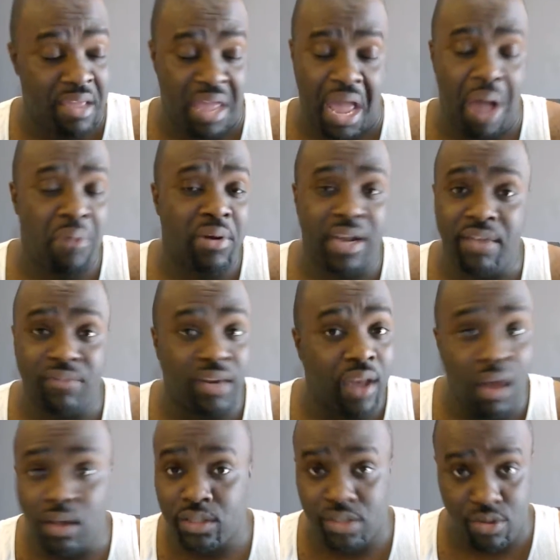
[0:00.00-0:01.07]
I wouldn't even
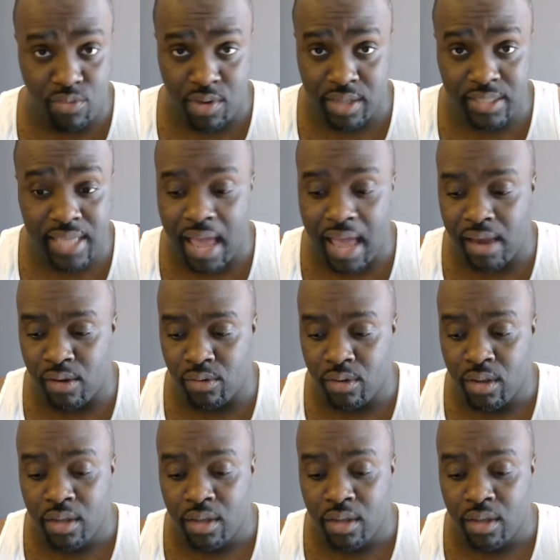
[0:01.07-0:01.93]
lost the U.S. title.